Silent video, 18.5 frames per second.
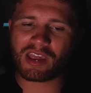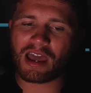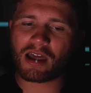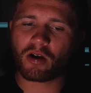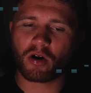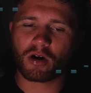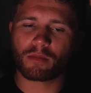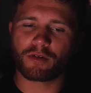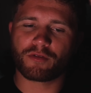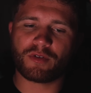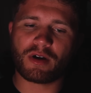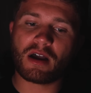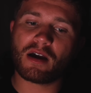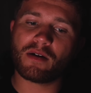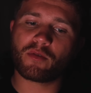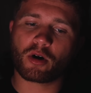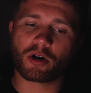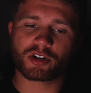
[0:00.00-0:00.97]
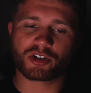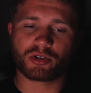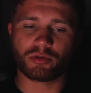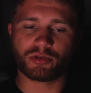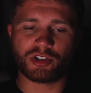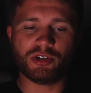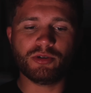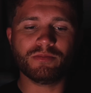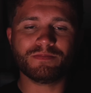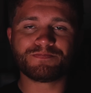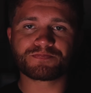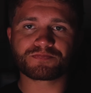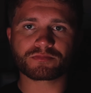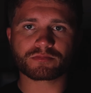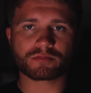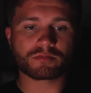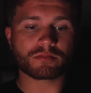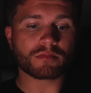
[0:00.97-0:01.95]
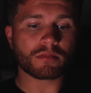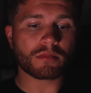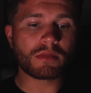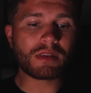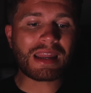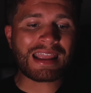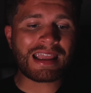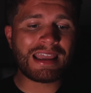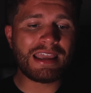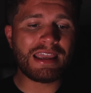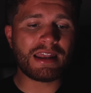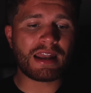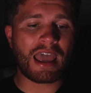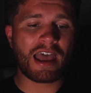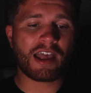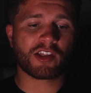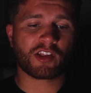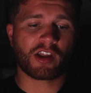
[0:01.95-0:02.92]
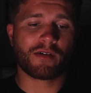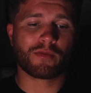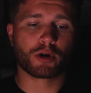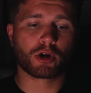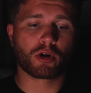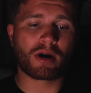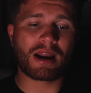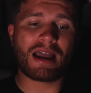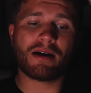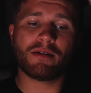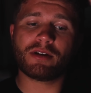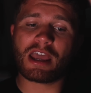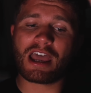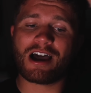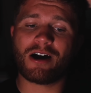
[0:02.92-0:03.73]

got Armor 5, Arsenal 2. It has Hover Ground,